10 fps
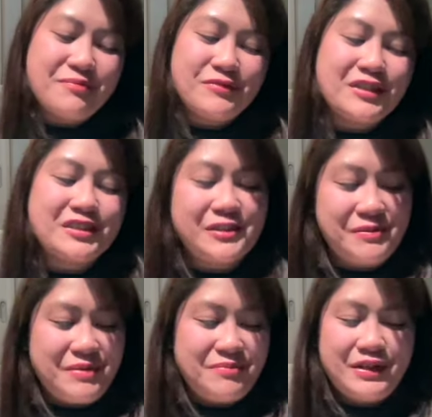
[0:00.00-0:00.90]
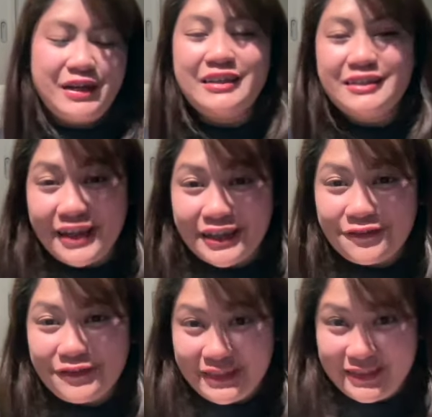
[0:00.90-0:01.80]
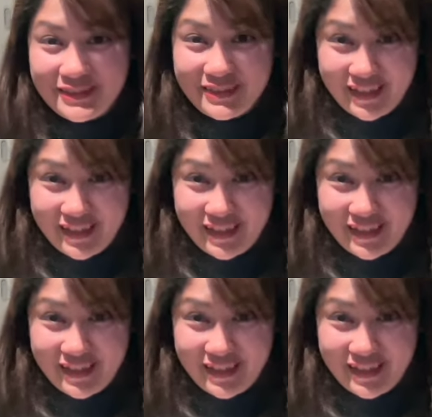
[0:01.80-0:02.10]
just remember, at the end of the